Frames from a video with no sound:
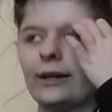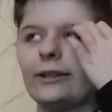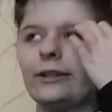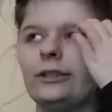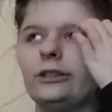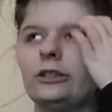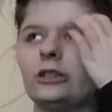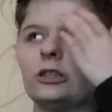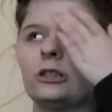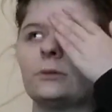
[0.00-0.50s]

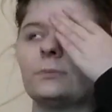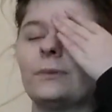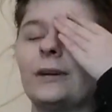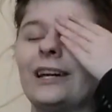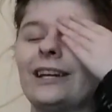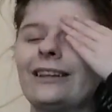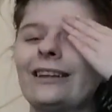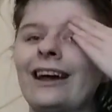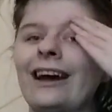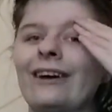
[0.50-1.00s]
each
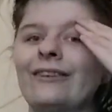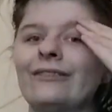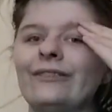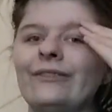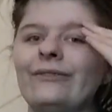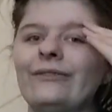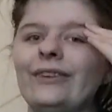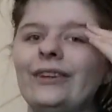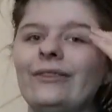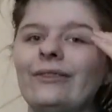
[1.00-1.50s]
picked out a
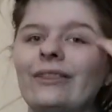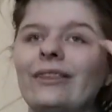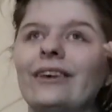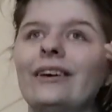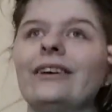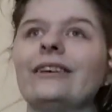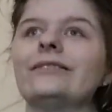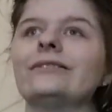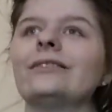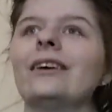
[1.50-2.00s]
few
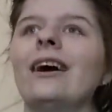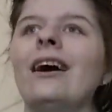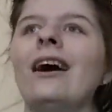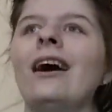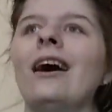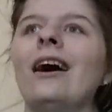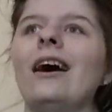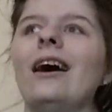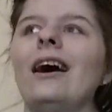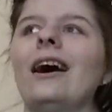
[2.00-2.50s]
things.
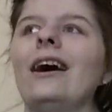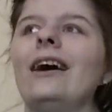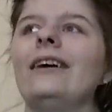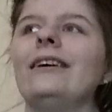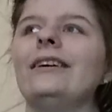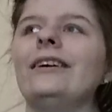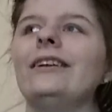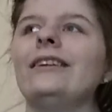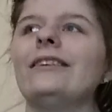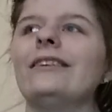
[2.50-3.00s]
I
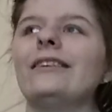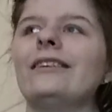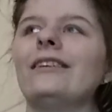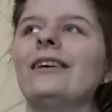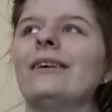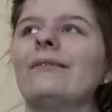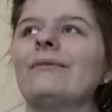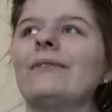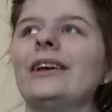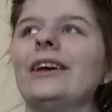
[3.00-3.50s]
ended
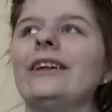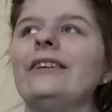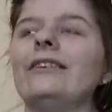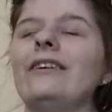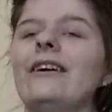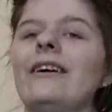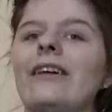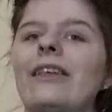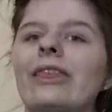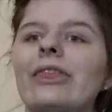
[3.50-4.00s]
up
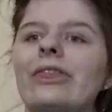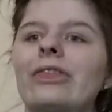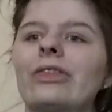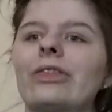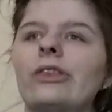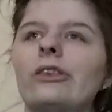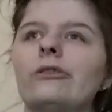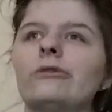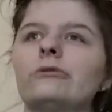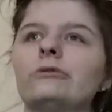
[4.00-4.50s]
getting
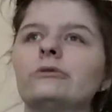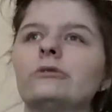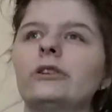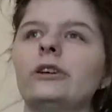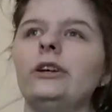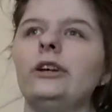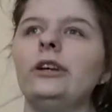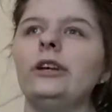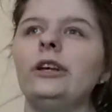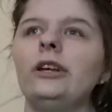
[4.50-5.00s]

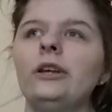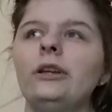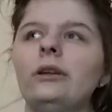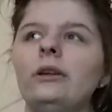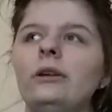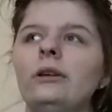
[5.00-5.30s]
three.